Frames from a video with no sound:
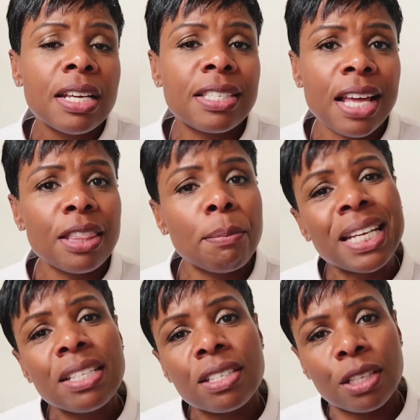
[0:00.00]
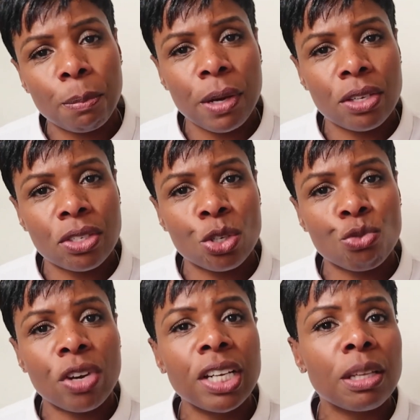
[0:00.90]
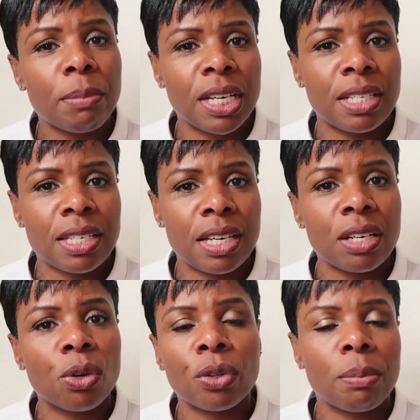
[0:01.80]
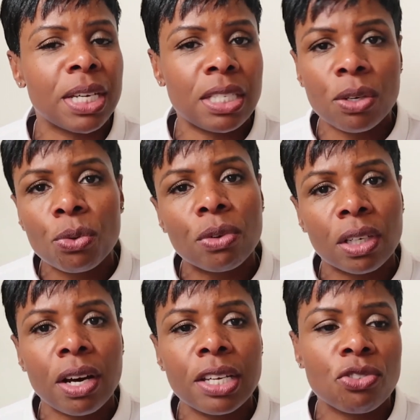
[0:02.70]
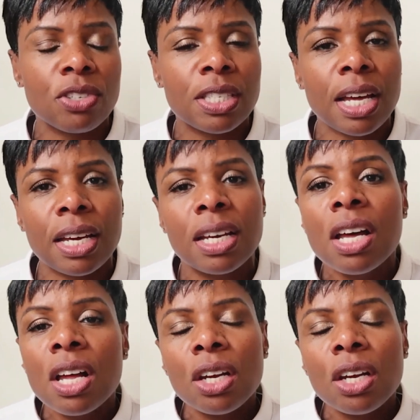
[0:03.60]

Send them in to the person that's running the meeting or the meeting organizer and say,